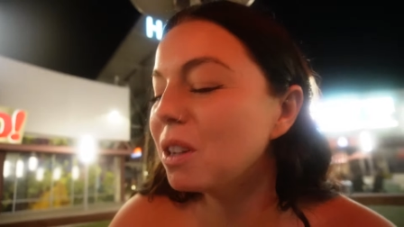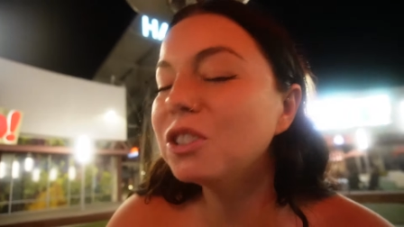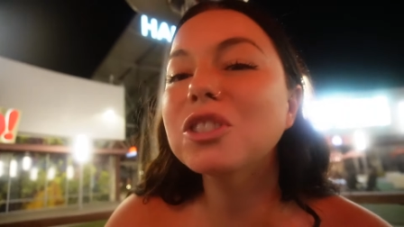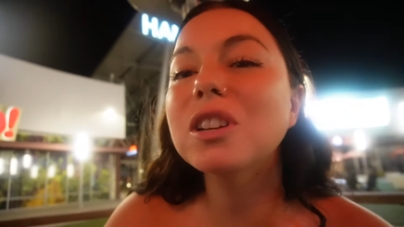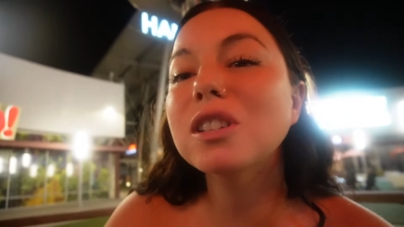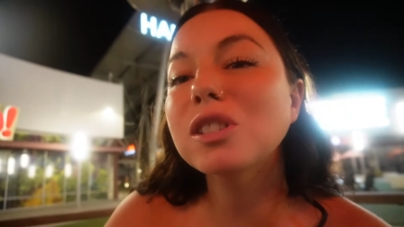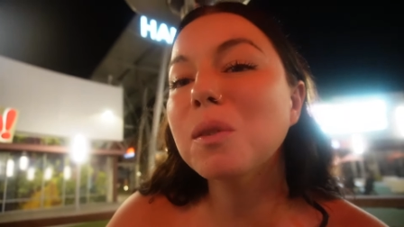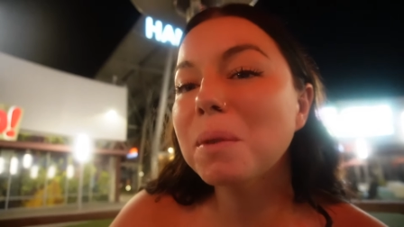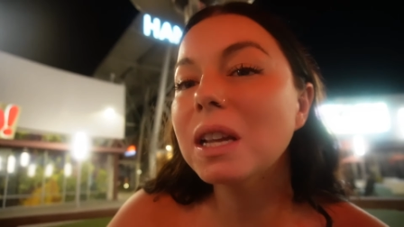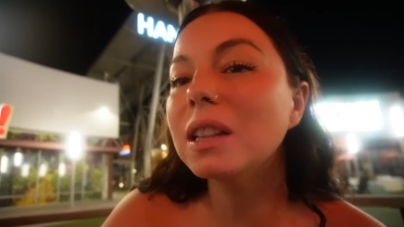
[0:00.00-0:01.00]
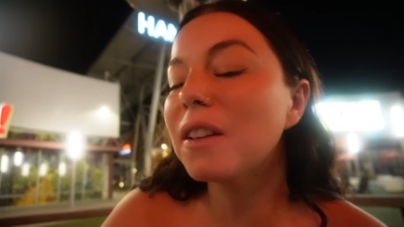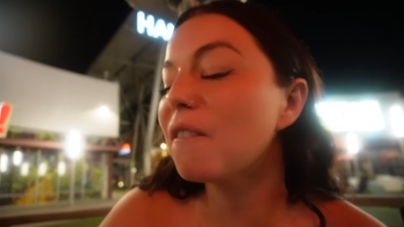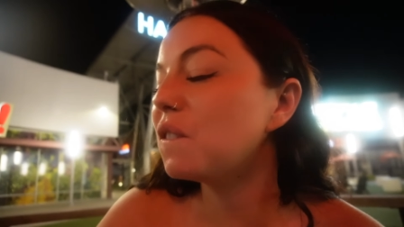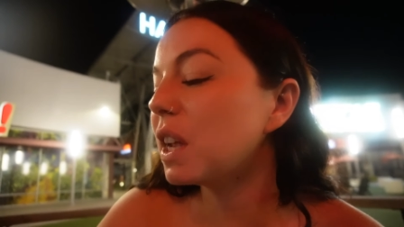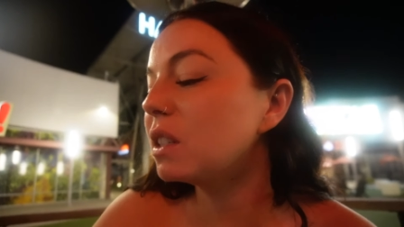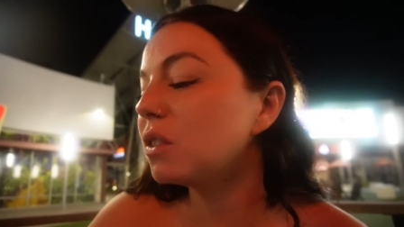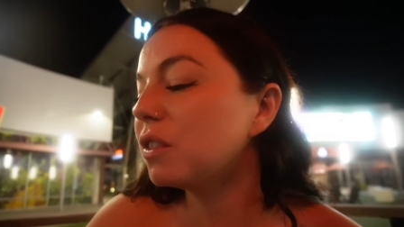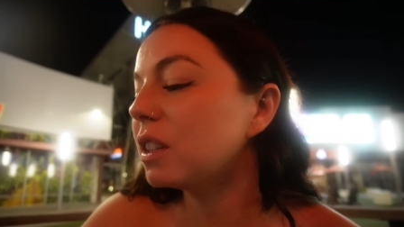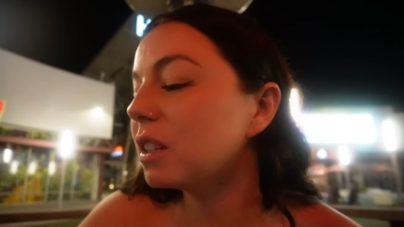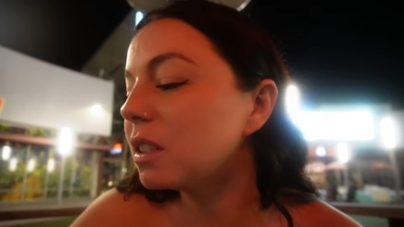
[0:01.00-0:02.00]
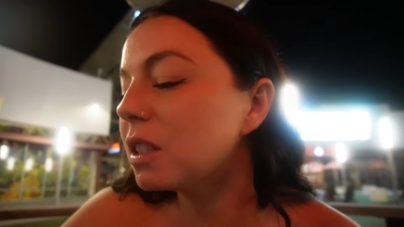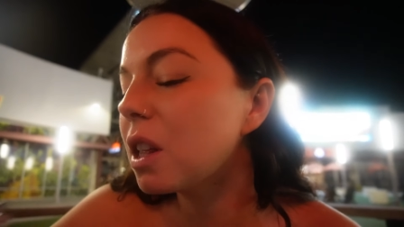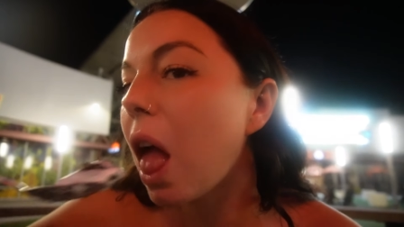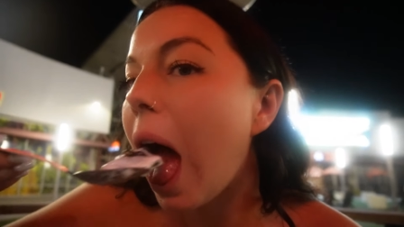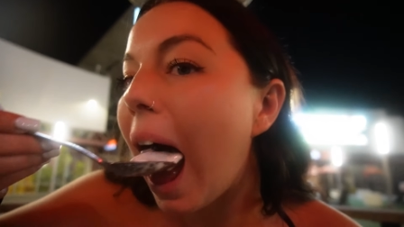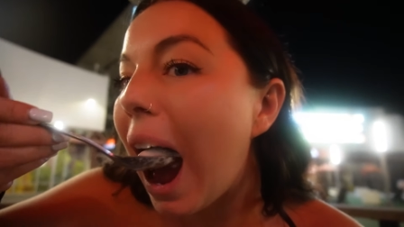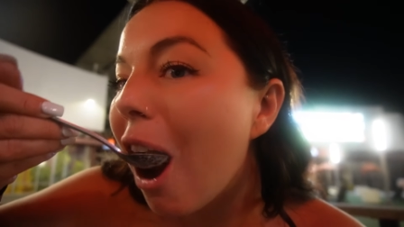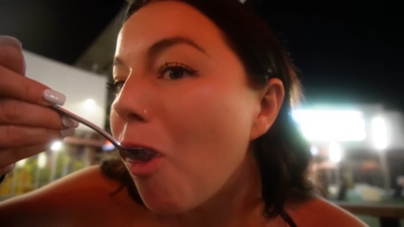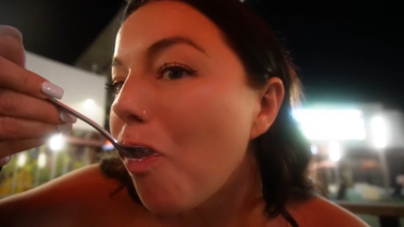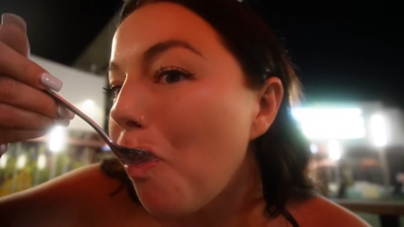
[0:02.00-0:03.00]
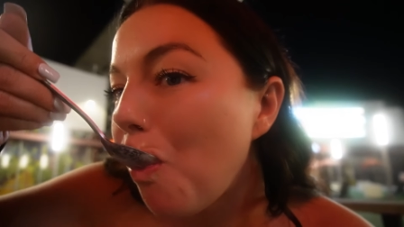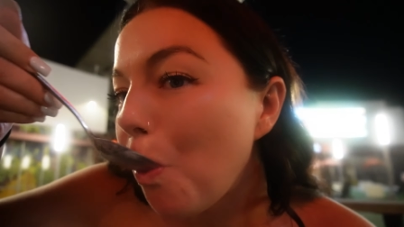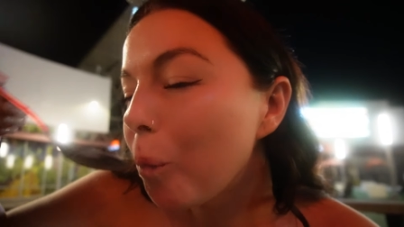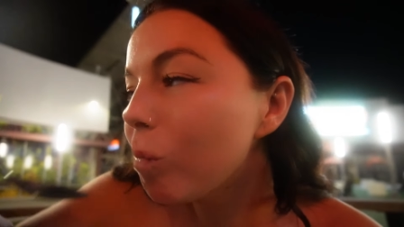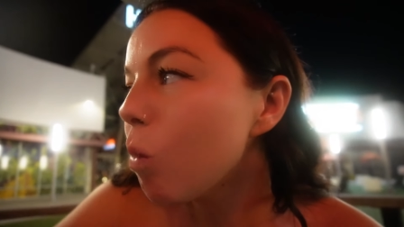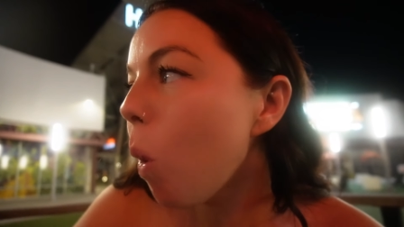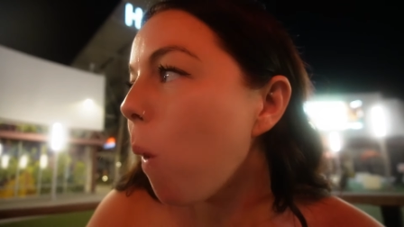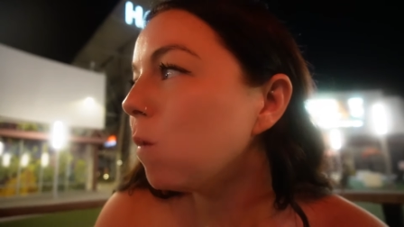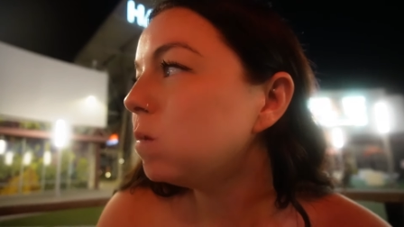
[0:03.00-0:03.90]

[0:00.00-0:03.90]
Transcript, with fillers: punched somebody in the face for this. i suck.